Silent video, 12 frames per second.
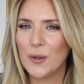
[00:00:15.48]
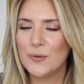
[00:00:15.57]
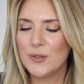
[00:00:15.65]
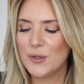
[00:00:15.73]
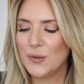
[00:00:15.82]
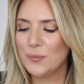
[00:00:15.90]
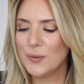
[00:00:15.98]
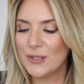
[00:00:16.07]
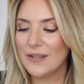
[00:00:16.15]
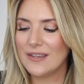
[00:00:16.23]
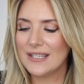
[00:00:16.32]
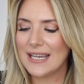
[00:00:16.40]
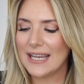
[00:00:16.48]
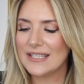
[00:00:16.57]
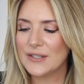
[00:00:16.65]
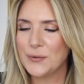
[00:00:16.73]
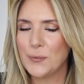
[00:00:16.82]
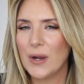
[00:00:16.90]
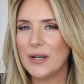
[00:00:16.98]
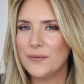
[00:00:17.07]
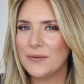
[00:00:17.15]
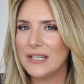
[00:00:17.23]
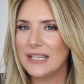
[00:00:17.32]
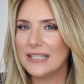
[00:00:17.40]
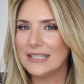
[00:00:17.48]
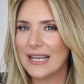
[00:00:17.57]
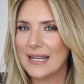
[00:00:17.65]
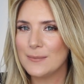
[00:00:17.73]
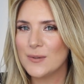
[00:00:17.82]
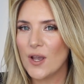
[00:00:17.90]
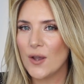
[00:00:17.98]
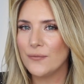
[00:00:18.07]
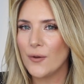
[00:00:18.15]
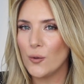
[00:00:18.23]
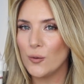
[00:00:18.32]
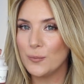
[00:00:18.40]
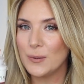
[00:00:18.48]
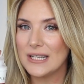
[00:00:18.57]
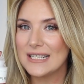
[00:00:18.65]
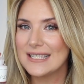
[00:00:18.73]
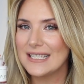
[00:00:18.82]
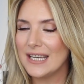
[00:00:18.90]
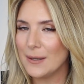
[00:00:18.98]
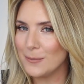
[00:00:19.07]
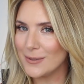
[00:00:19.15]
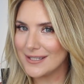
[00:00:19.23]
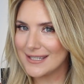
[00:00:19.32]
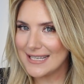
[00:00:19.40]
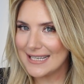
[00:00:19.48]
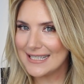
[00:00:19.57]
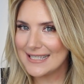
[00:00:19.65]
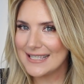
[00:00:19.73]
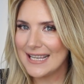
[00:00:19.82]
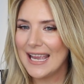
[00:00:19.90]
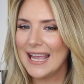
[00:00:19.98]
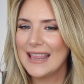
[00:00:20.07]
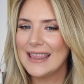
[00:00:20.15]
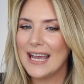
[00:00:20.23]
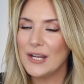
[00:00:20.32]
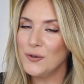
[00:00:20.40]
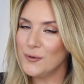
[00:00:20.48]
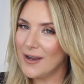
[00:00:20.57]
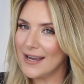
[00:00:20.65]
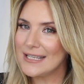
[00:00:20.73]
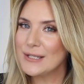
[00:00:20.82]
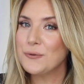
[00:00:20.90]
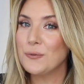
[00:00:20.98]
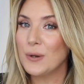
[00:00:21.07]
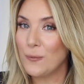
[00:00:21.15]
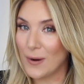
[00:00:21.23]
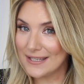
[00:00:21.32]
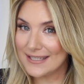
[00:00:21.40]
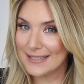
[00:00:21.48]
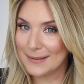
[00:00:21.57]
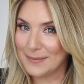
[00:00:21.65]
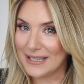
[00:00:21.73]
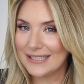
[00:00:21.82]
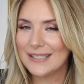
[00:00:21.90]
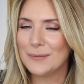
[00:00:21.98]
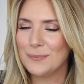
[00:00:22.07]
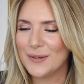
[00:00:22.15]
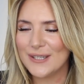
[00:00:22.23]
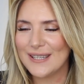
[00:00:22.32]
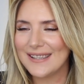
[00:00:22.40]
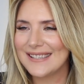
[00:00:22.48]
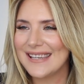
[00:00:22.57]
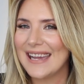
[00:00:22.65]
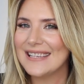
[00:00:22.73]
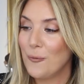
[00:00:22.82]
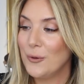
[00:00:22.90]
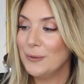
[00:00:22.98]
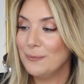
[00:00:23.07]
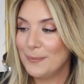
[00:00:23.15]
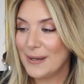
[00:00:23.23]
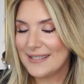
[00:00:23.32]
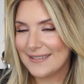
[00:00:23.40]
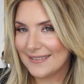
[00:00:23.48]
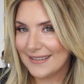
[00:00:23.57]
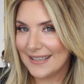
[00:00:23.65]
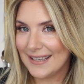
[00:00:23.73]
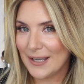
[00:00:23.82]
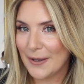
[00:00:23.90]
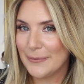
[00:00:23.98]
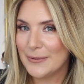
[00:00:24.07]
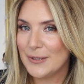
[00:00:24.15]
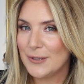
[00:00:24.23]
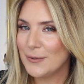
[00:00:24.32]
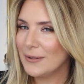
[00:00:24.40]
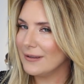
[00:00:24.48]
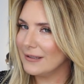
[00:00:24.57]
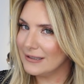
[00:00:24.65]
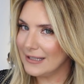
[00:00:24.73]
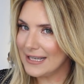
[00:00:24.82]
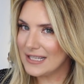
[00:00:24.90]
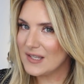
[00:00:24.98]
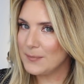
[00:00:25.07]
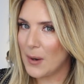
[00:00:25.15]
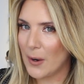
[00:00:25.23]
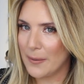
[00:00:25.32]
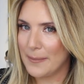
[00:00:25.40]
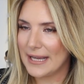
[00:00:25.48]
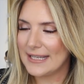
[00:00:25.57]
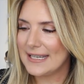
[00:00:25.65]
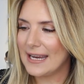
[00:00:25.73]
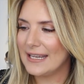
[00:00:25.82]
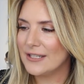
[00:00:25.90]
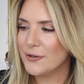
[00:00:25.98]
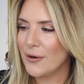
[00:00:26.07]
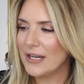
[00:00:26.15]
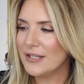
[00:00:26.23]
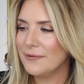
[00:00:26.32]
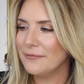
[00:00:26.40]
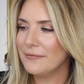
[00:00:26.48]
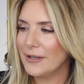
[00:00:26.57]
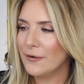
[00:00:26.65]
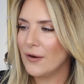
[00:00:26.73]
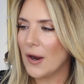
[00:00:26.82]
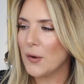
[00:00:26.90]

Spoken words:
going to put to the test one of the claims of Olaplex #6 that you guys requested me to put to the test. We're basically going to do a little experiment and try to figure